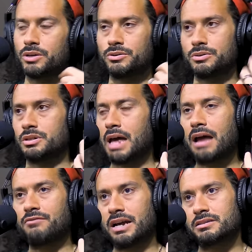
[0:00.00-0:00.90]
used
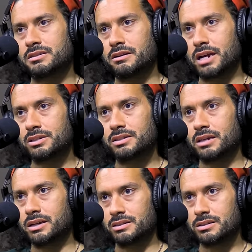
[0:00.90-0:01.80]
advanced interrogation
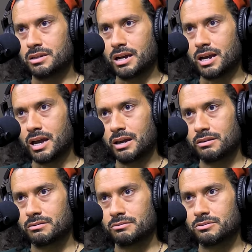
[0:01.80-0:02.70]
techniques at
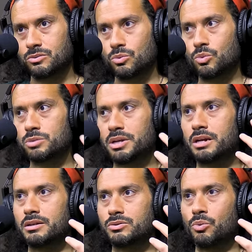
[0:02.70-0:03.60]
CIA was
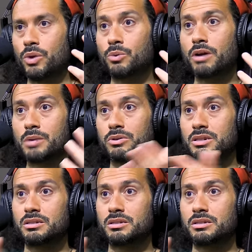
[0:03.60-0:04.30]
because we were able to